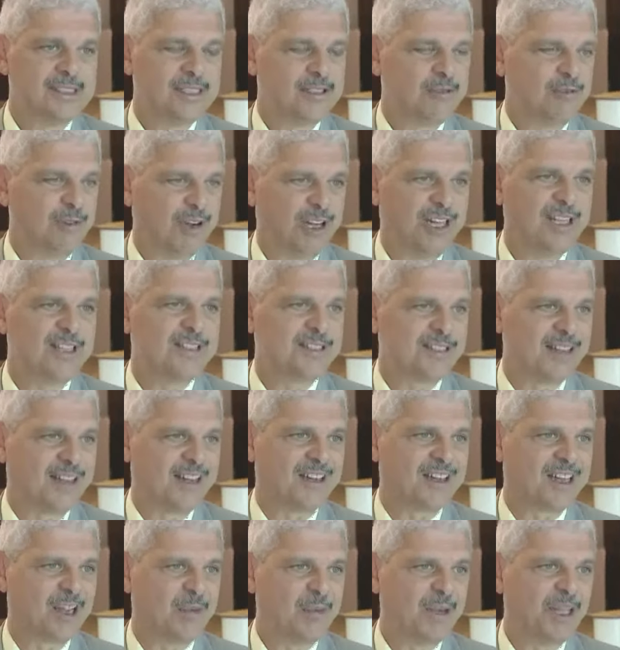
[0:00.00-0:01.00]
really stuck.
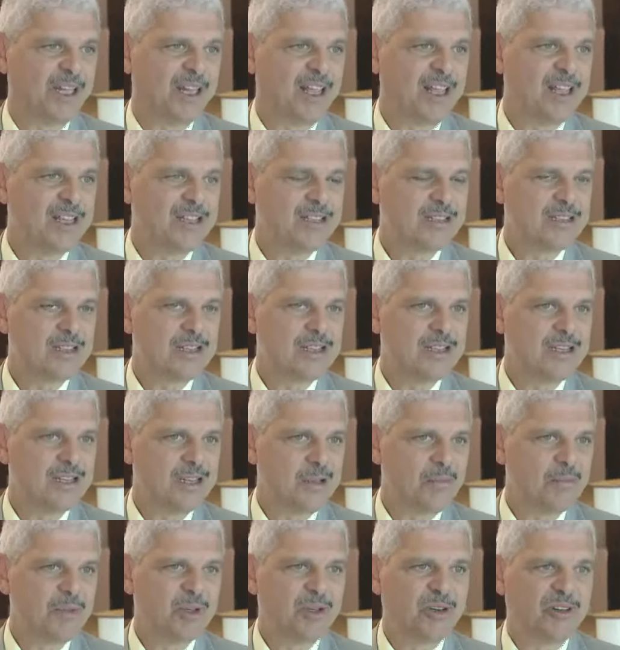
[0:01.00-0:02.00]
I mean, there's a
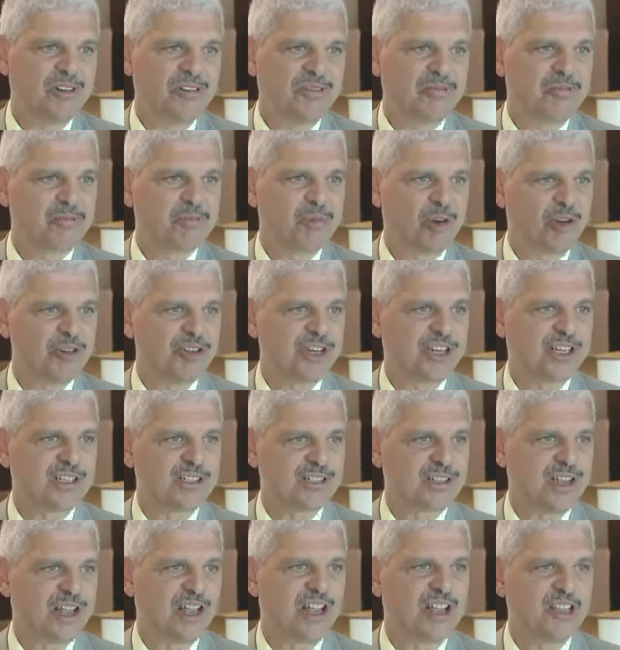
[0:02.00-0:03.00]
number of projects
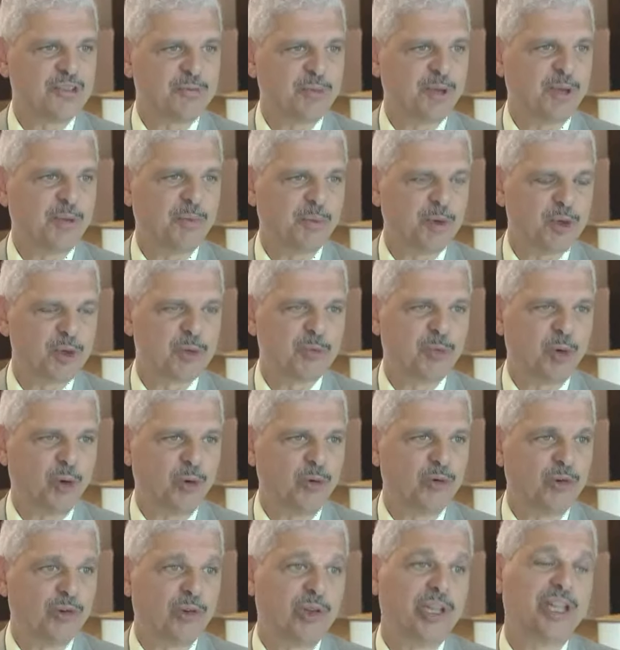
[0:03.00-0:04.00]
that has been
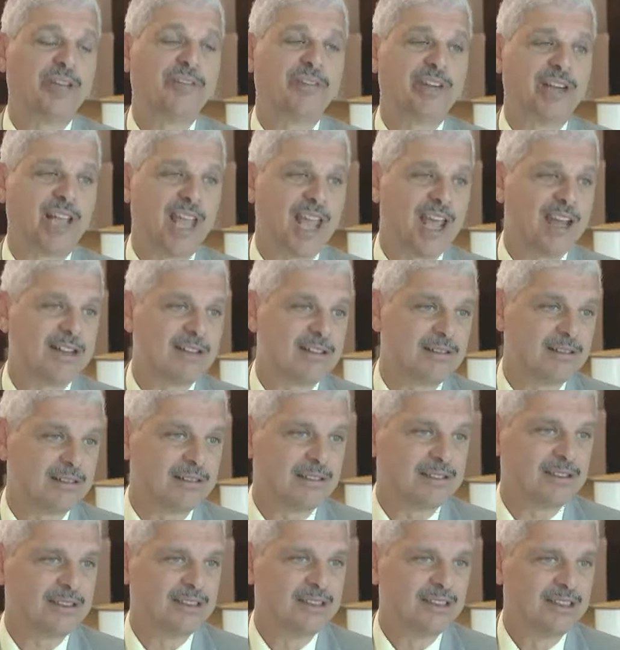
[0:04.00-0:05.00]
postponed or even
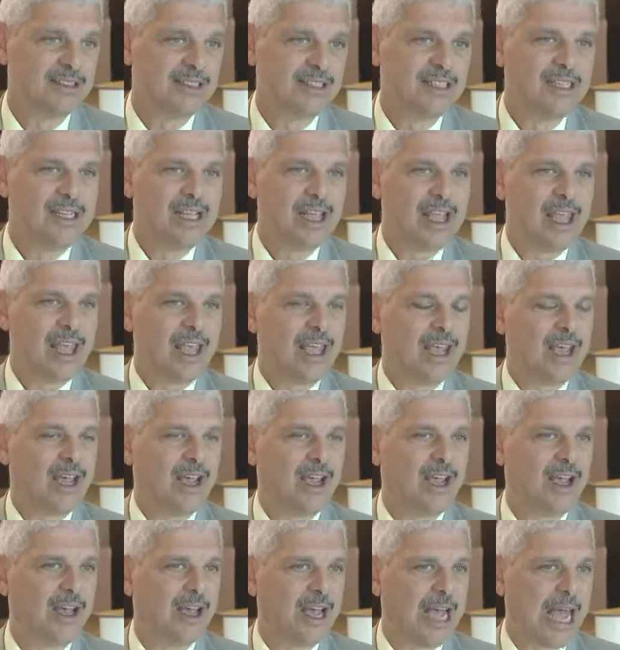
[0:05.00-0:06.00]
cancelled.
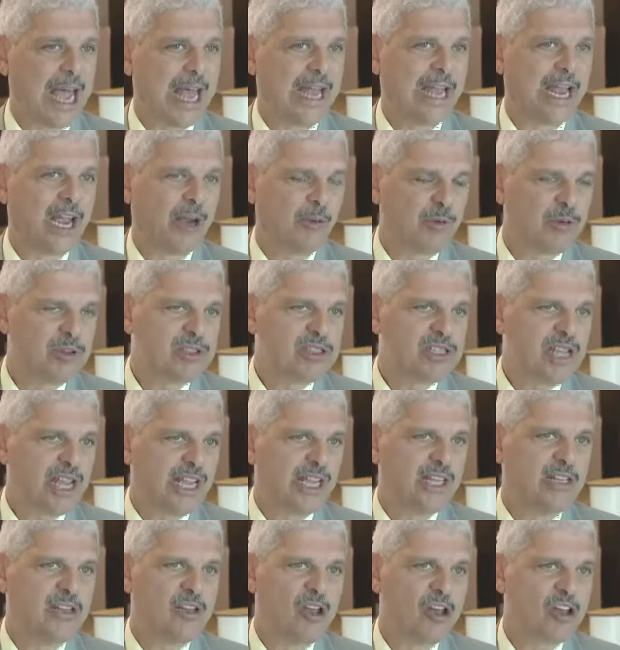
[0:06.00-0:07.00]
Uh, and I would say
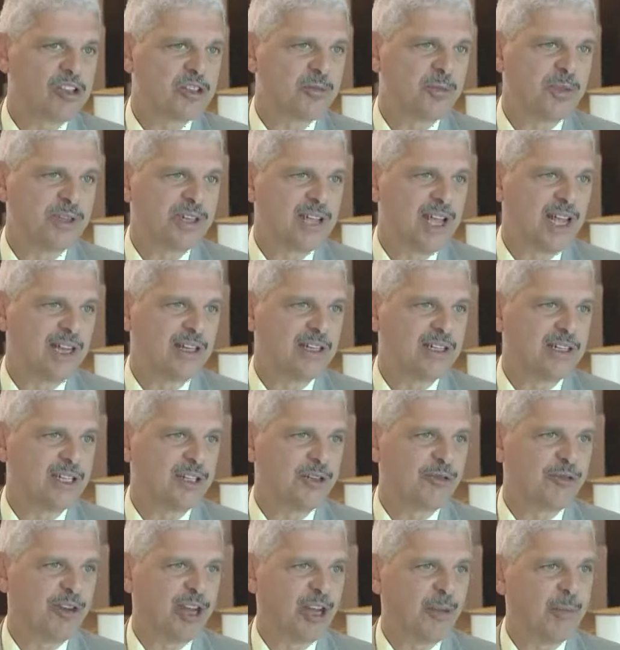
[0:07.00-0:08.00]
in the hospitality
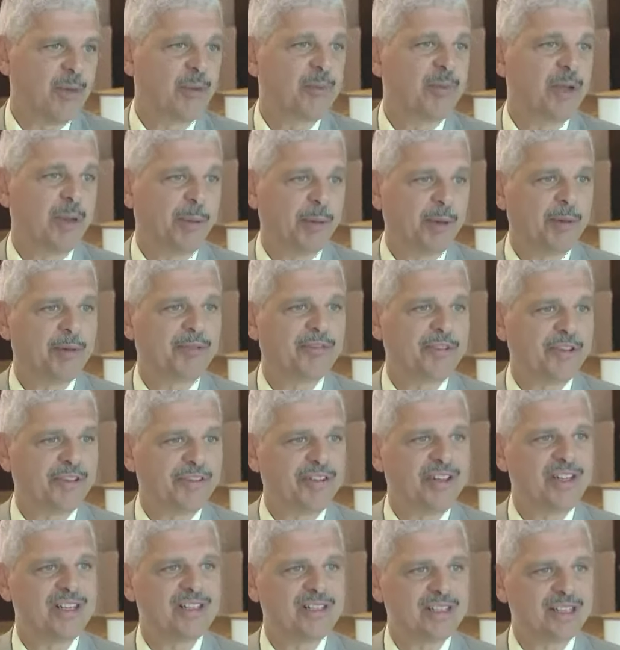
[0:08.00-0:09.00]
trade, but maybe
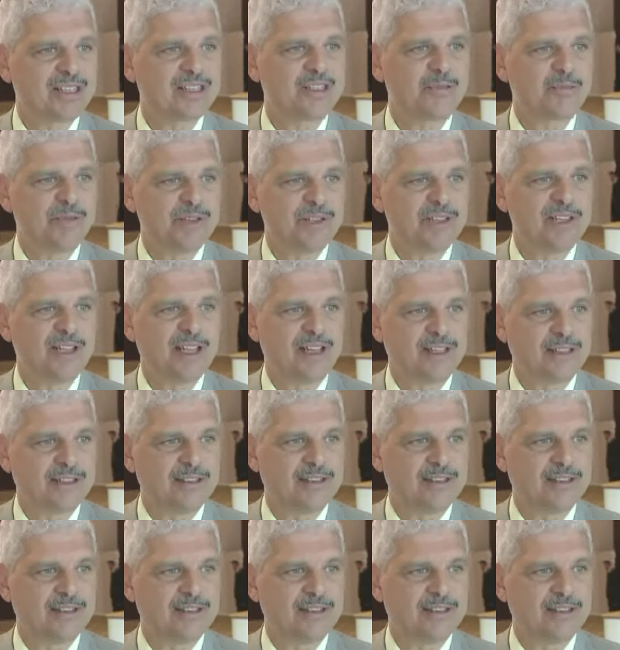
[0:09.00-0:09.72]
56%